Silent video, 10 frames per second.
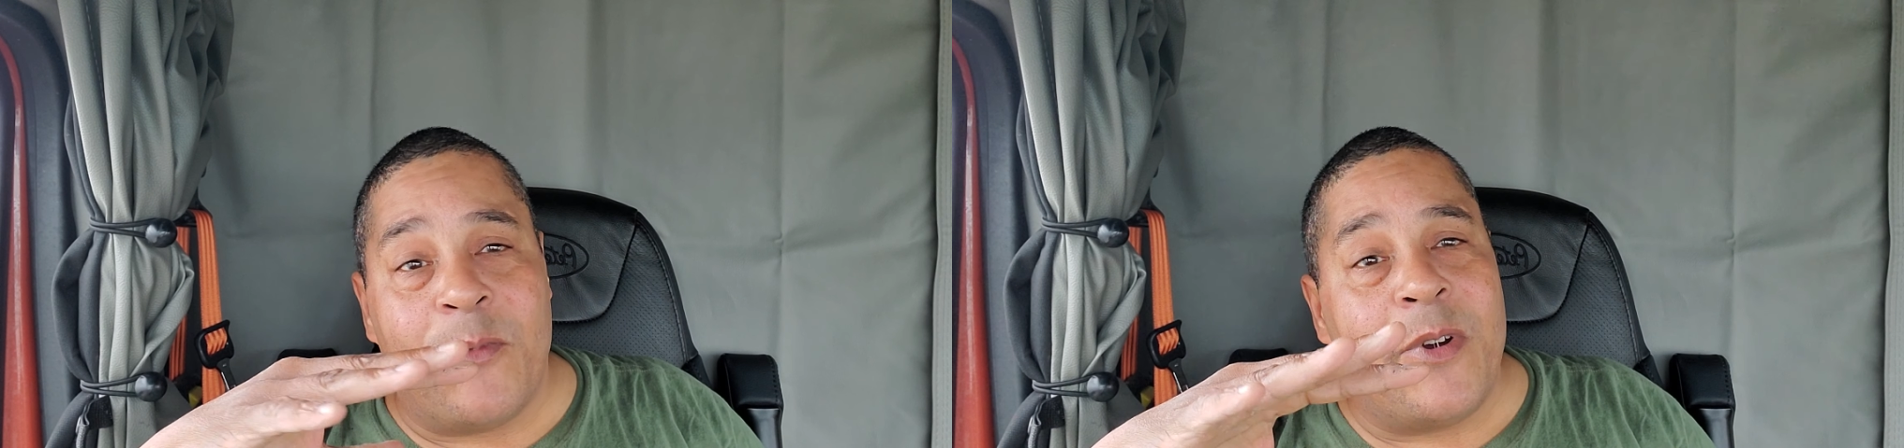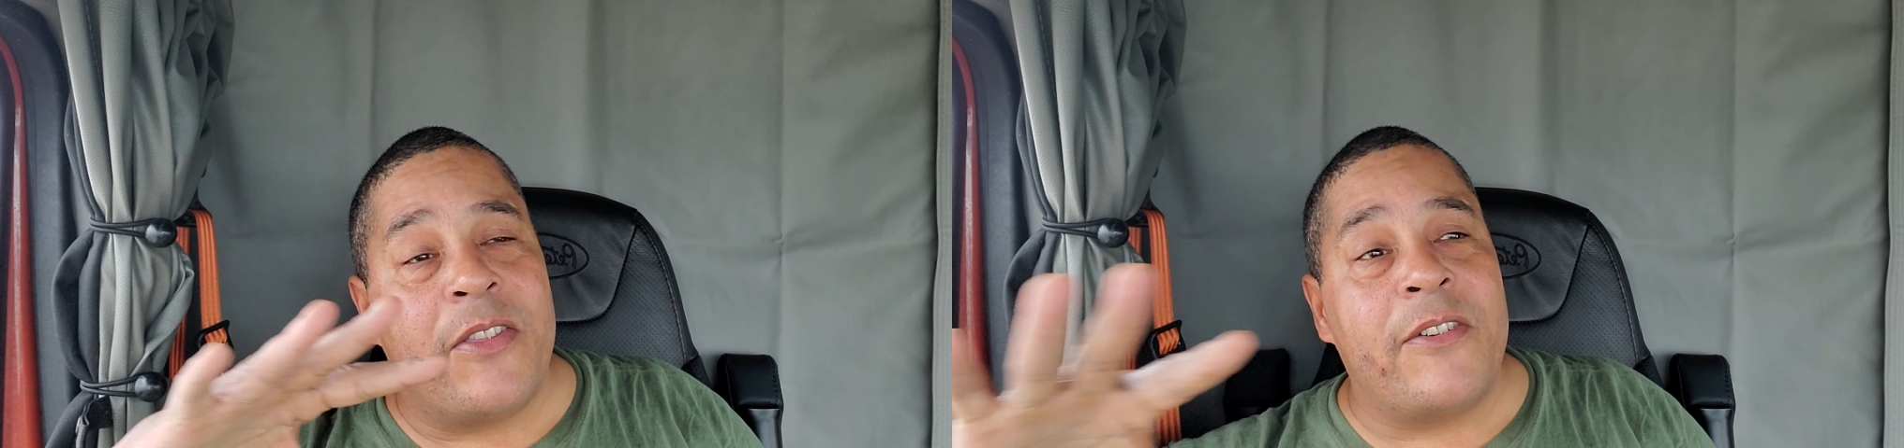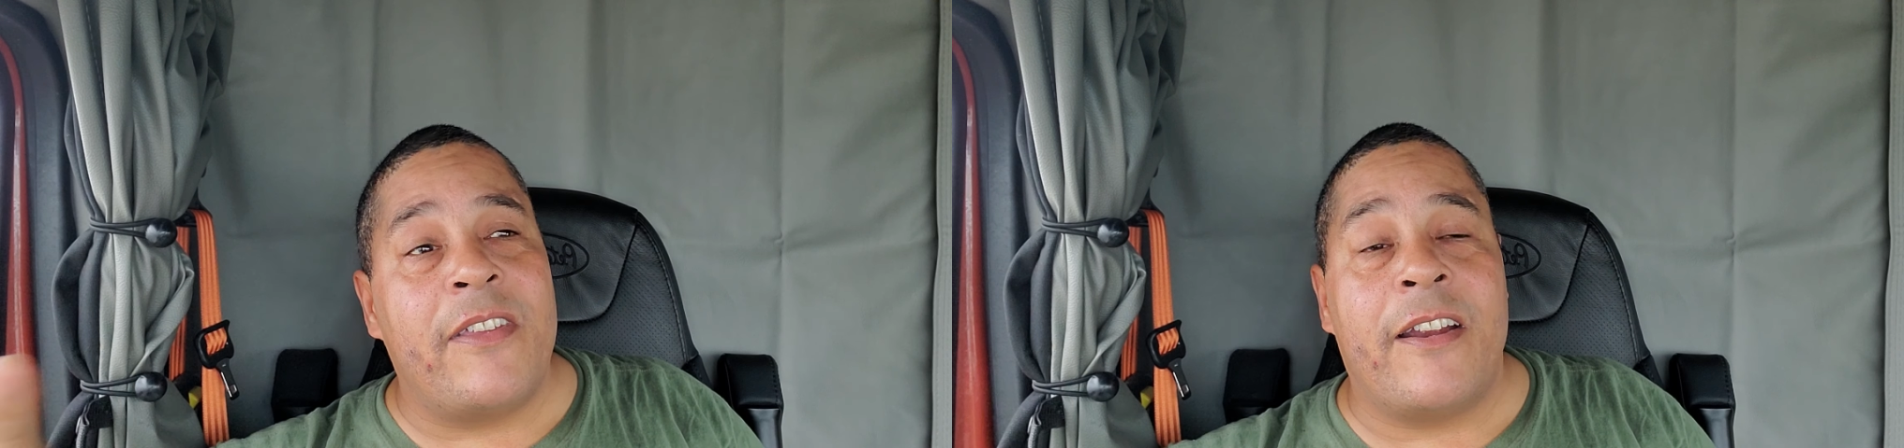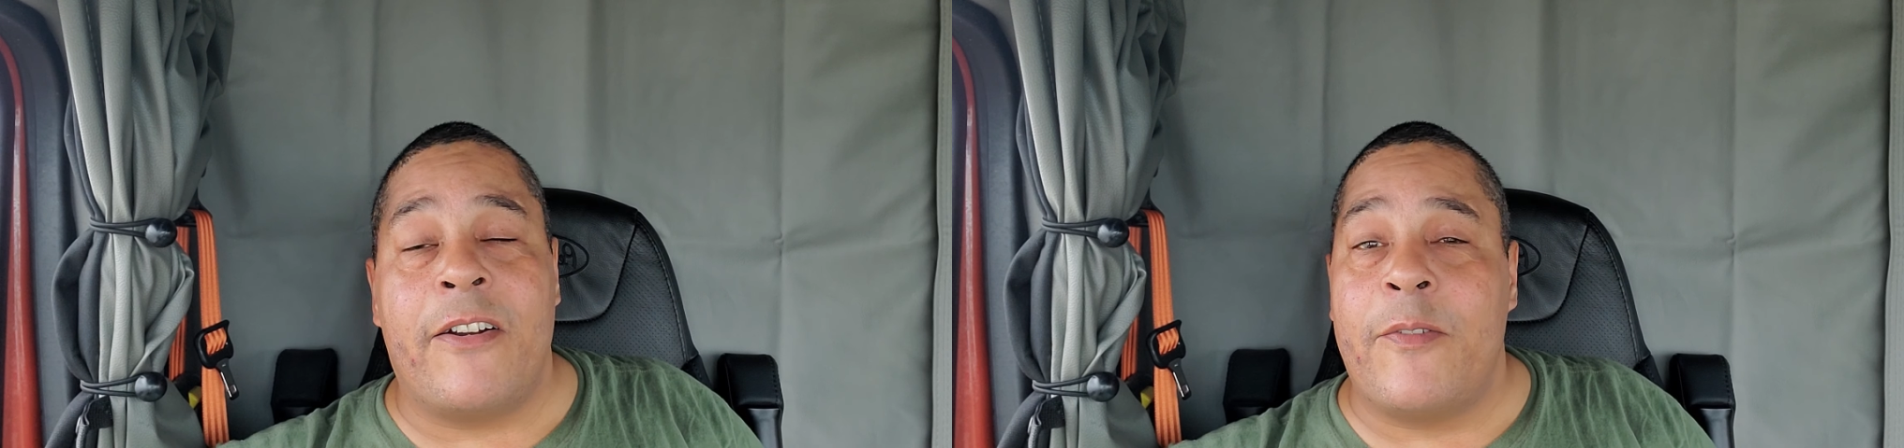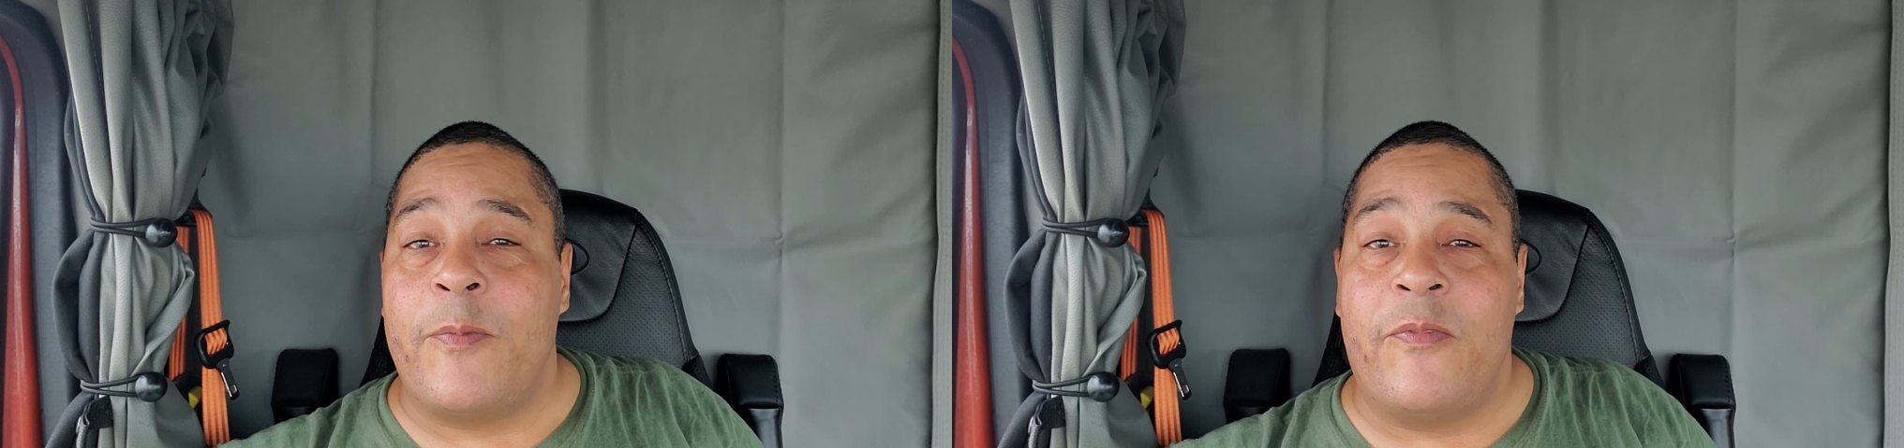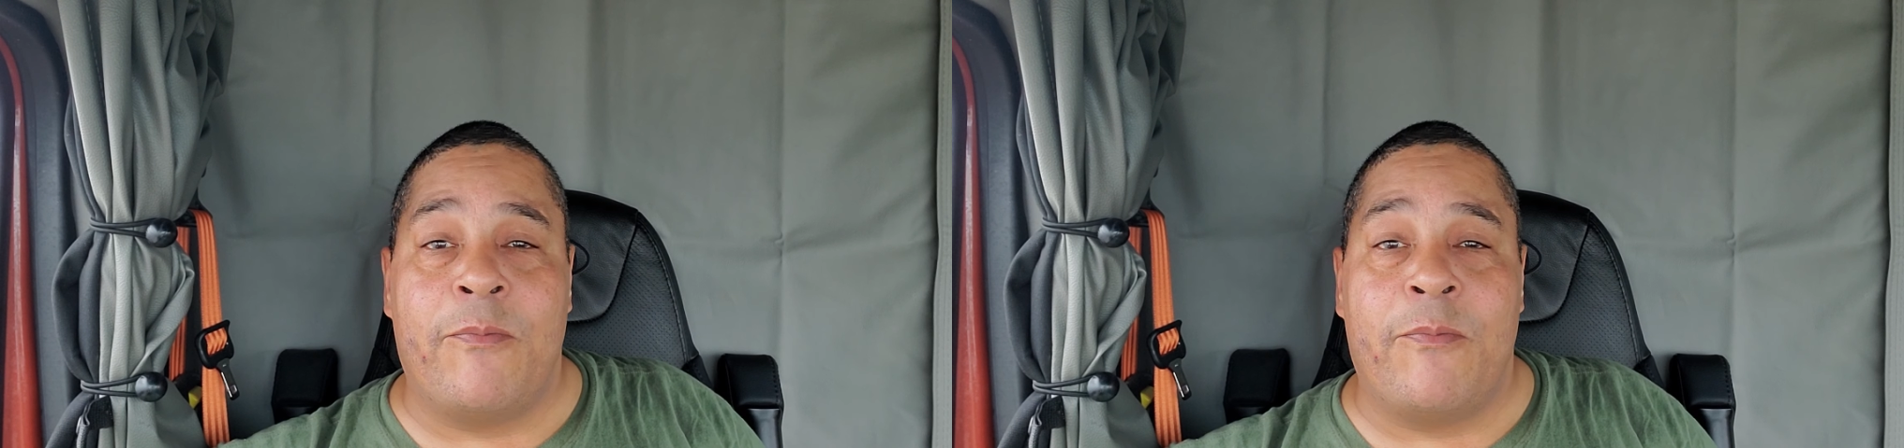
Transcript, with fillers: whether they're